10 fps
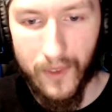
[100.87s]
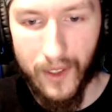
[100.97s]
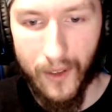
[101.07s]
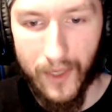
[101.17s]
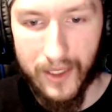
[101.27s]
you
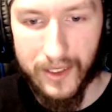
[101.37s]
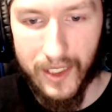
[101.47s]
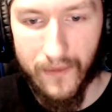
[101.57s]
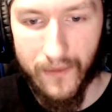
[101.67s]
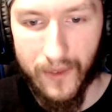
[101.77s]
know
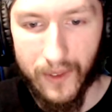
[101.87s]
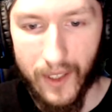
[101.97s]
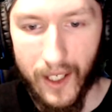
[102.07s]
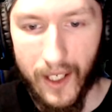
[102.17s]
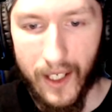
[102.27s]
Resident
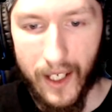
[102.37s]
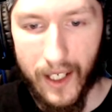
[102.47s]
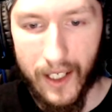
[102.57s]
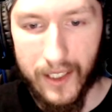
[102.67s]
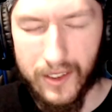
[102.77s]
Evil
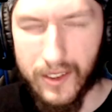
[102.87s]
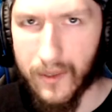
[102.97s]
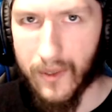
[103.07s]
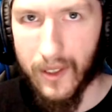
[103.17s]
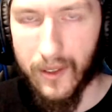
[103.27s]
uh,
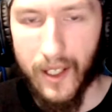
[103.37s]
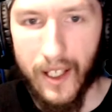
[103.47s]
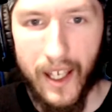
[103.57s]
Zero,